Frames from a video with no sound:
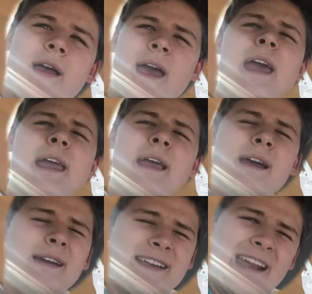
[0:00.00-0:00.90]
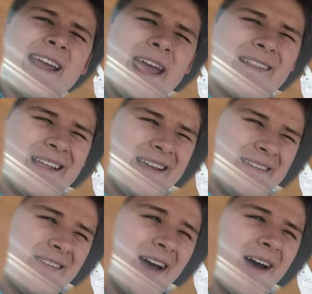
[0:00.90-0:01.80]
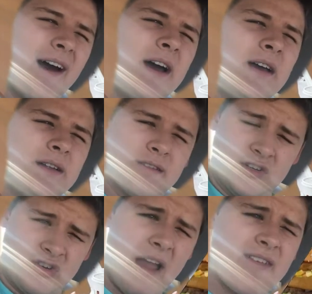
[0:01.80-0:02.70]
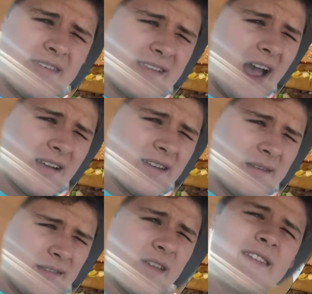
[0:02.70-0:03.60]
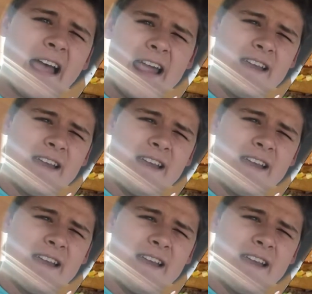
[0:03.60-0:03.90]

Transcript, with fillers: hey, can I get the Travis Scott Society